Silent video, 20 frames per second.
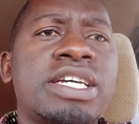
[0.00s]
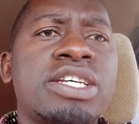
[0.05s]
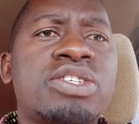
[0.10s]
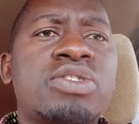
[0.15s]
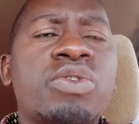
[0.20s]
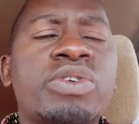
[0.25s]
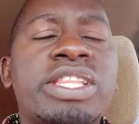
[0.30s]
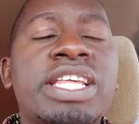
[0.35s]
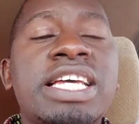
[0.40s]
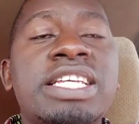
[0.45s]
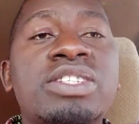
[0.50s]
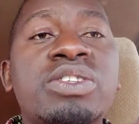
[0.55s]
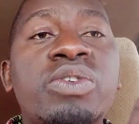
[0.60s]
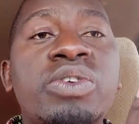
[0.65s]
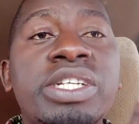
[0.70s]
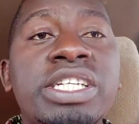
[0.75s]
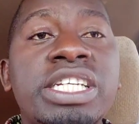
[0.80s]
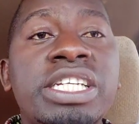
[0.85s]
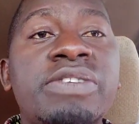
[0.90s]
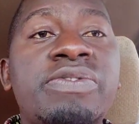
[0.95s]
So there's
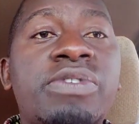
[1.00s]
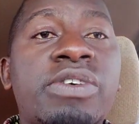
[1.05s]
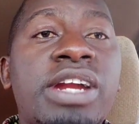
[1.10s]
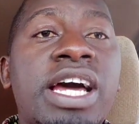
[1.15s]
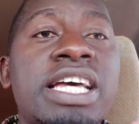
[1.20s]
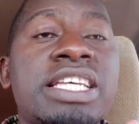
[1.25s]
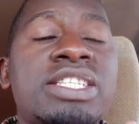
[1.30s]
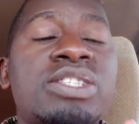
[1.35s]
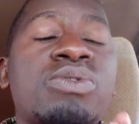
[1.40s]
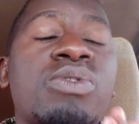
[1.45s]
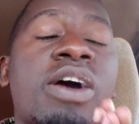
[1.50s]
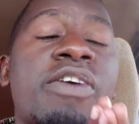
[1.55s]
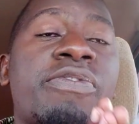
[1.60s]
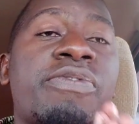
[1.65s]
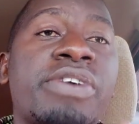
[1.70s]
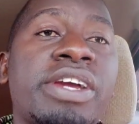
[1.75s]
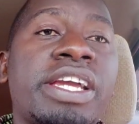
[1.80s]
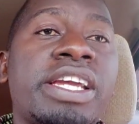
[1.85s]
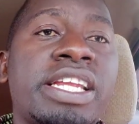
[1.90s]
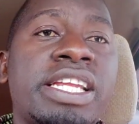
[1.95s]
no need for us to
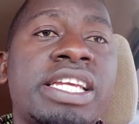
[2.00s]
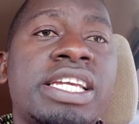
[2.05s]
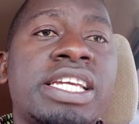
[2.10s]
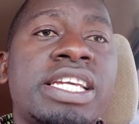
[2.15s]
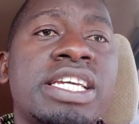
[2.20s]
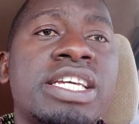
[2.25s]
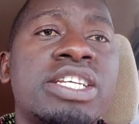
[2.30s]
afraid.